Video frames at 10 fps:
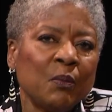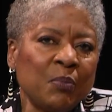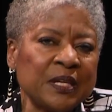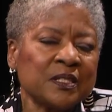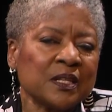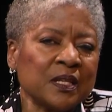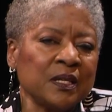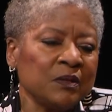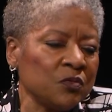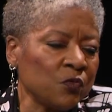
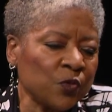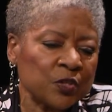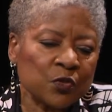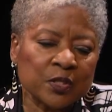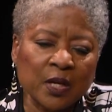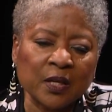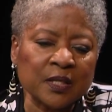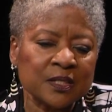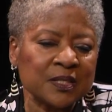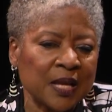basically, Frederick
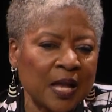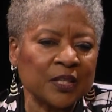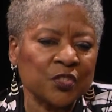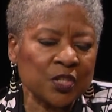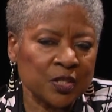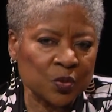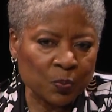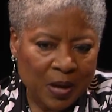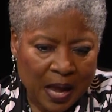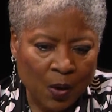Douglass, knowledge is
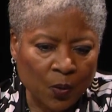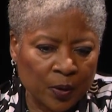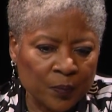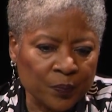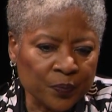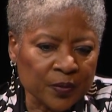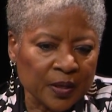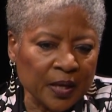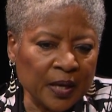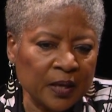power,
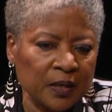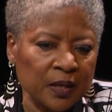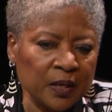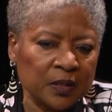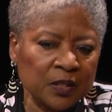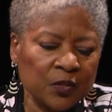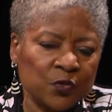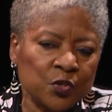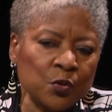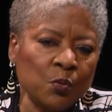and it
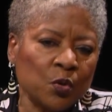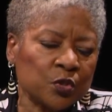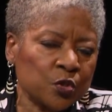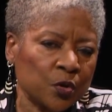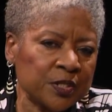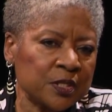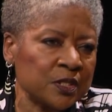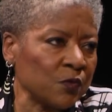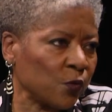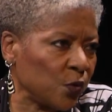gives you more choices
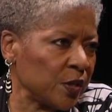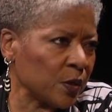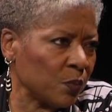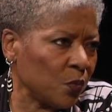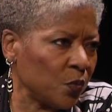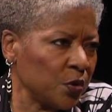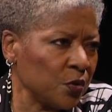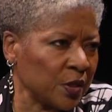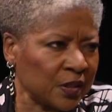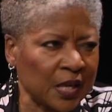and freedom when you
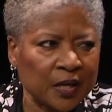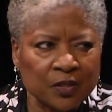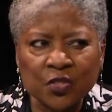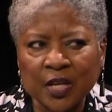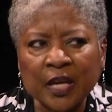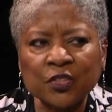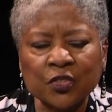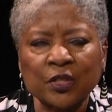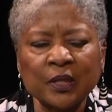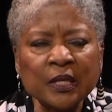get that education.